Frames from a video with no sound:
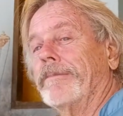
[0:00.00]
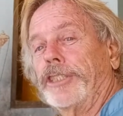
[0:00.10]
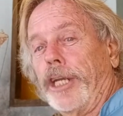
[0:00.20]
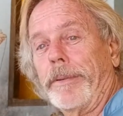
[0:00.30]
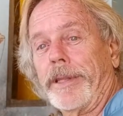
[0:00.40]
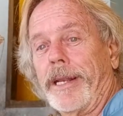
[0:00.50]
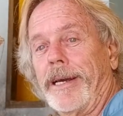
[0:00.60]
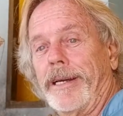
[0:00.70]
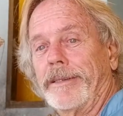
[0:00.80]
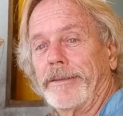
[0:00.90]
Cheaper than
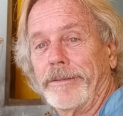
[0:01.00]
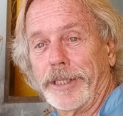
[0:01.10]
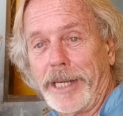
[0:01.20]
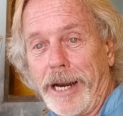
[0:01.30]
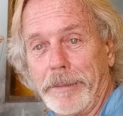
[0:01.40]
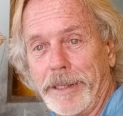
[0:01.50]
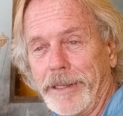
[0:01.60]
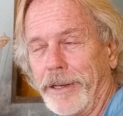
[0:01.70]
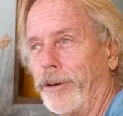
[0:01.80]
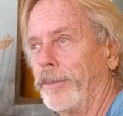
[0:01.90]
a retirement
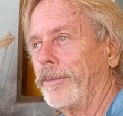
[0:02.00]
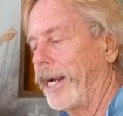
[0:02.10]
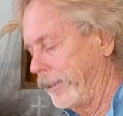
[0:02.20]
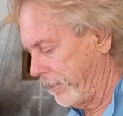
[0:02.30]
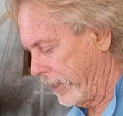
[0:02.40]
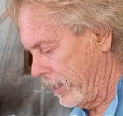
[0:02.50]
home, right?